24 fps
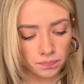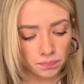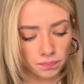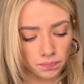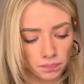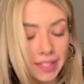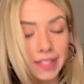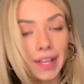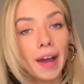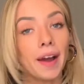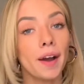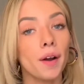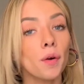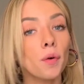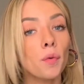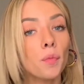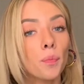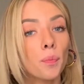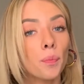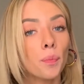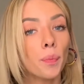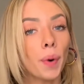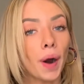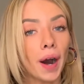Sao
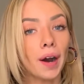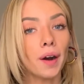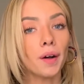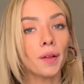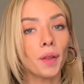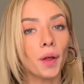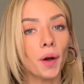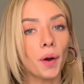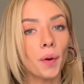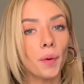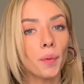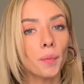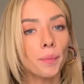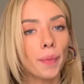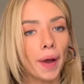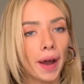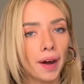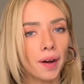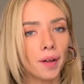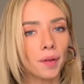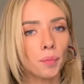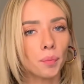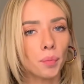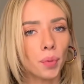Paulo.
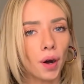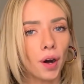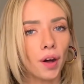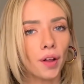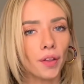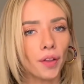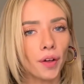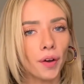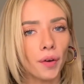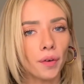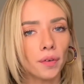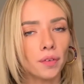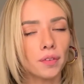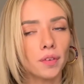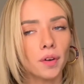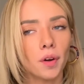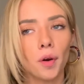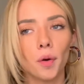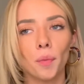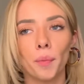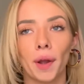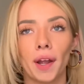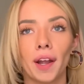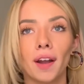
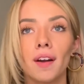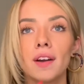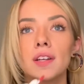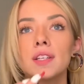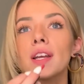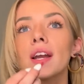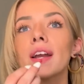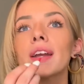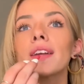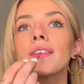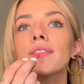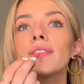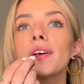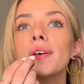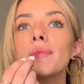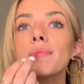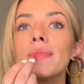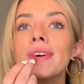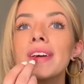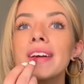Oh my gosh, I give up.